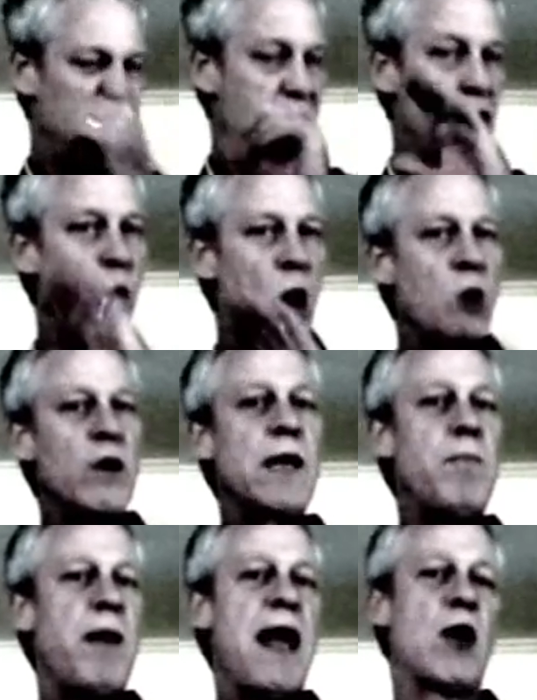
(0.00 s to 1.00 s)
You won't
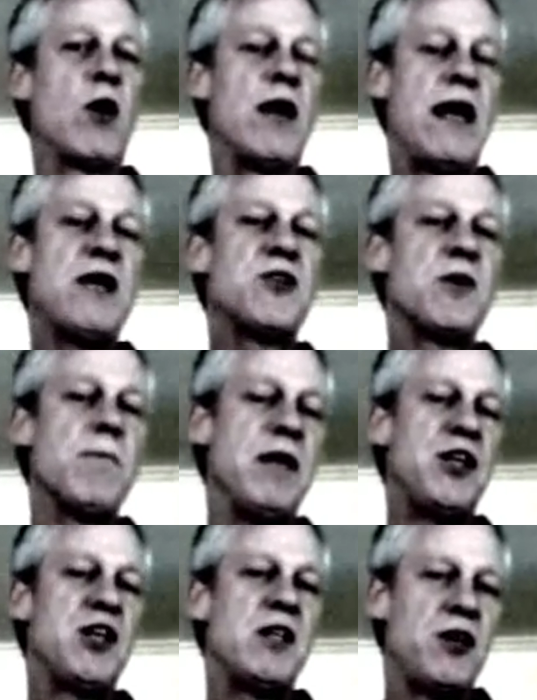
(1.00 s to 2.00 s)
get back on any
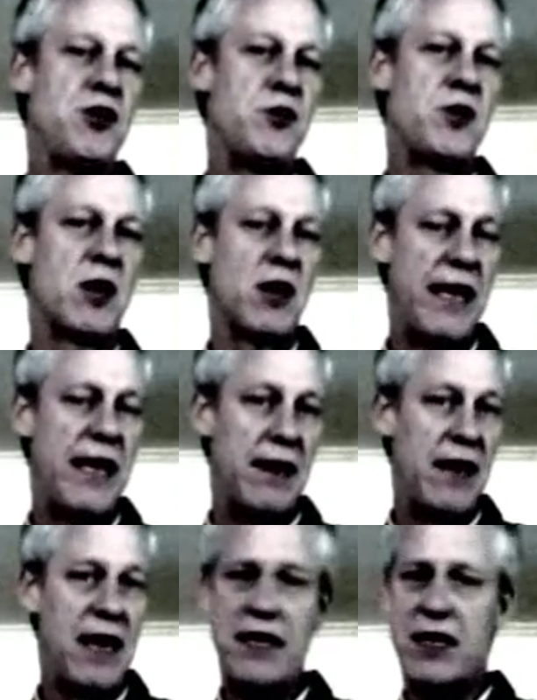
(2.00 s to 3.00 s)
submission that you turn in.
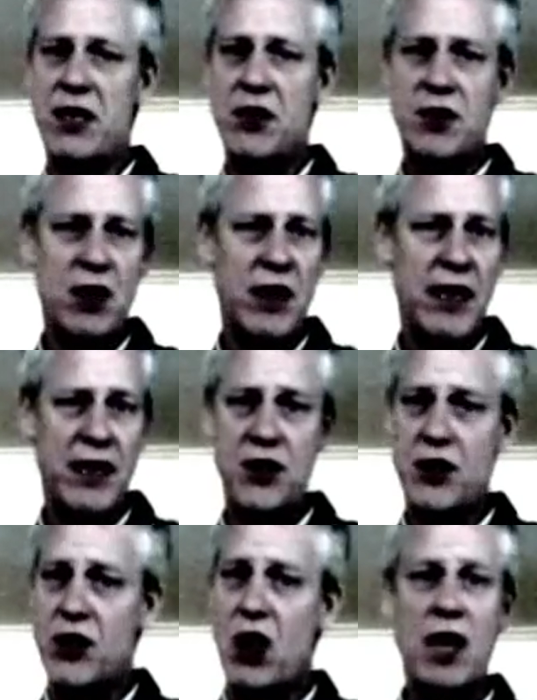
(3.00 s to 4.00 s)
Anything you turn in,
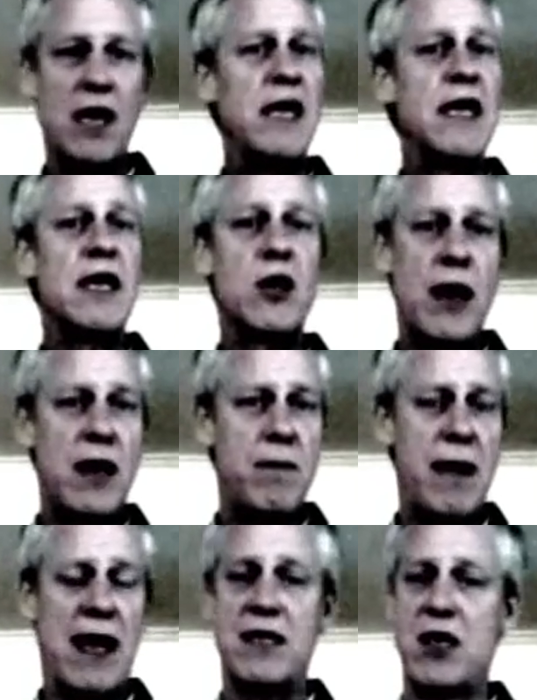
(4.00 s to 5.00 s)
you're not going to get a grade
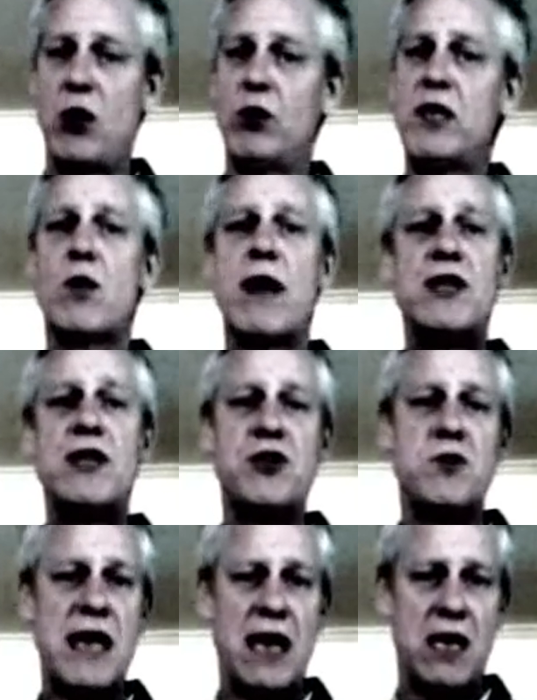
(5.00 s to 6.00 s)
back. The only grades
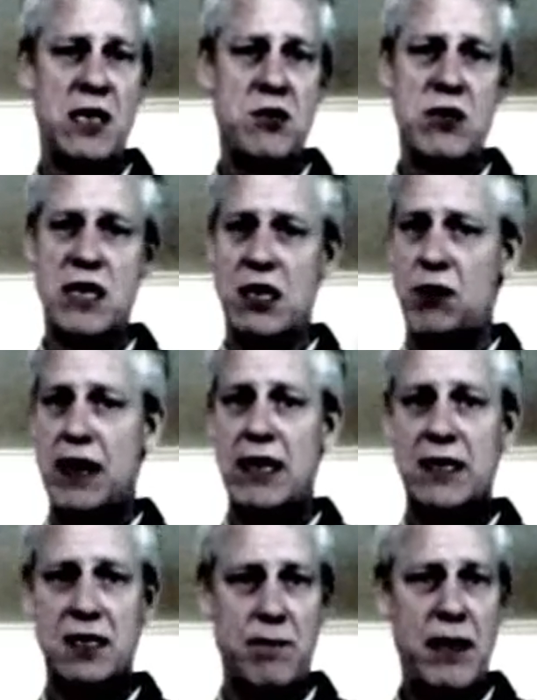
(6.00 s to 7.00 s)
you get a
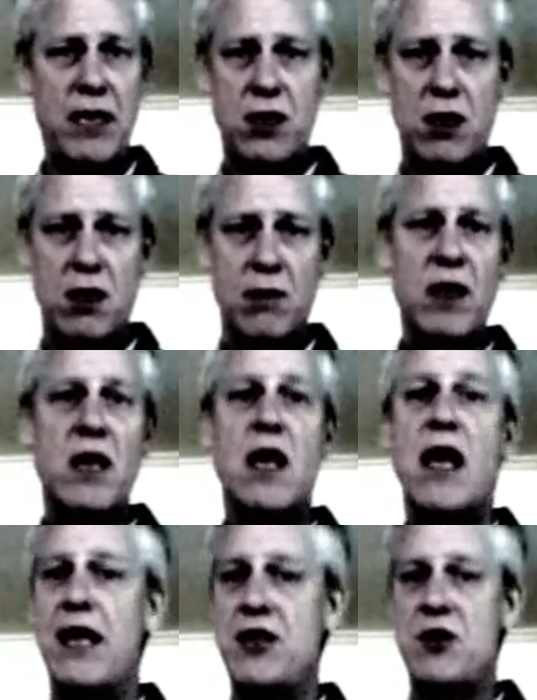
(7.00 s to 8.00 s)
grade at the midterm,
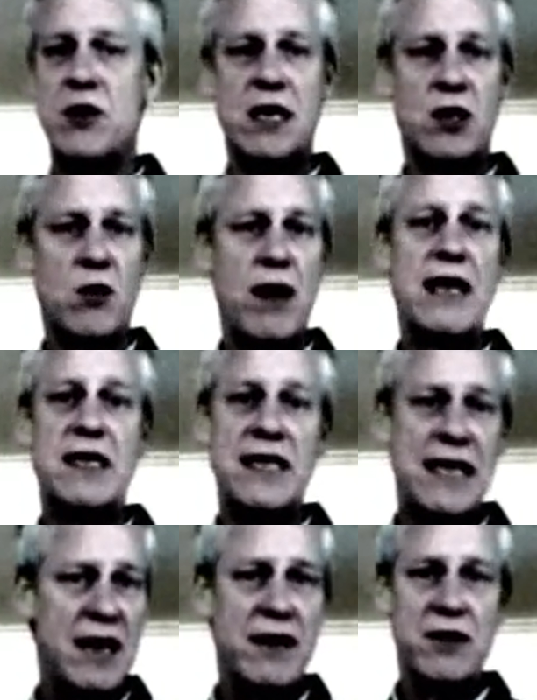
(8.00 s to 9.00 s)
and you get a grade at
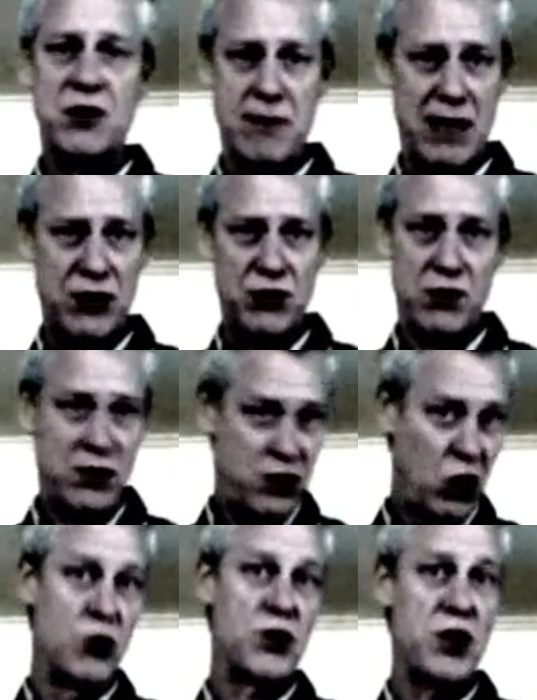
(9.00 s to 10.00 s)
the end of the semester.
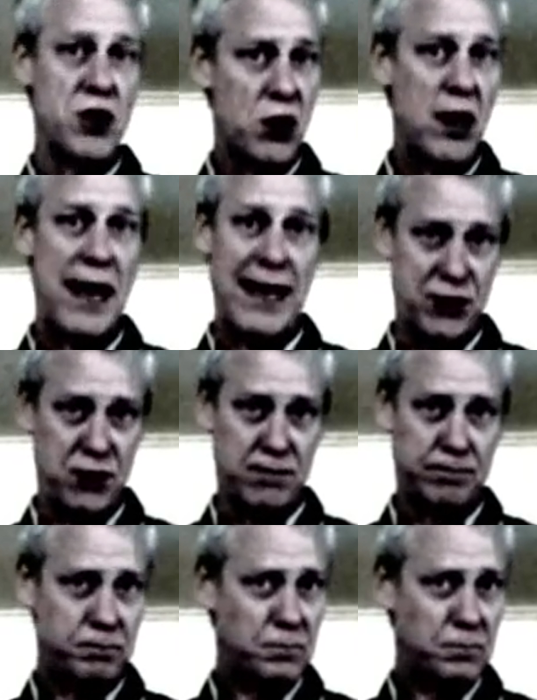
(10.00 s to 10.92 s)
Those are your grades.